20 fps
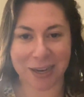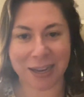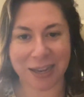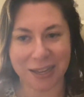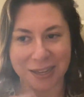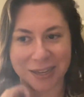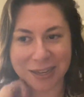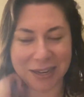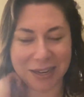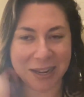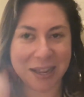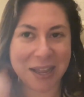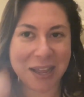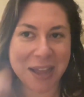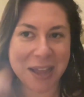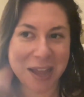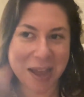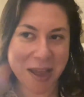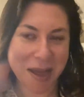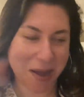And
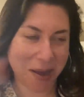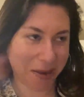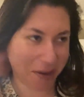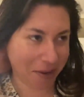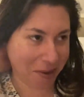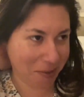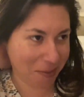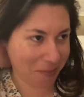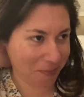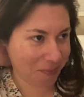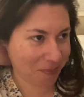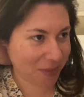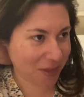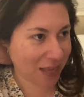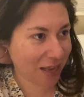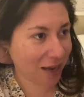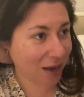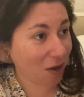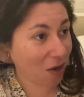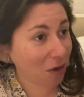
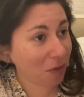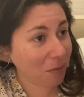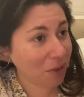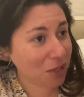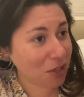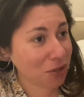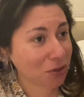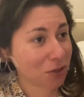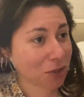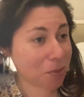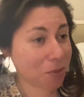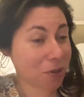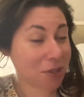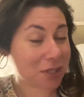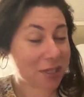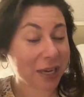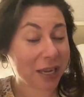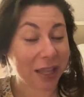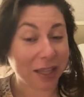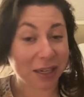all my children's
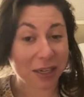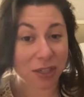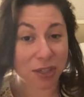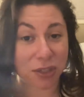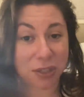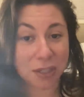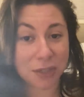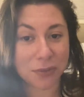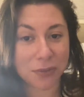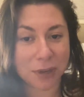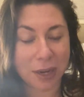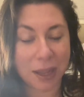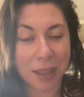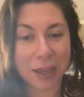personalities are different.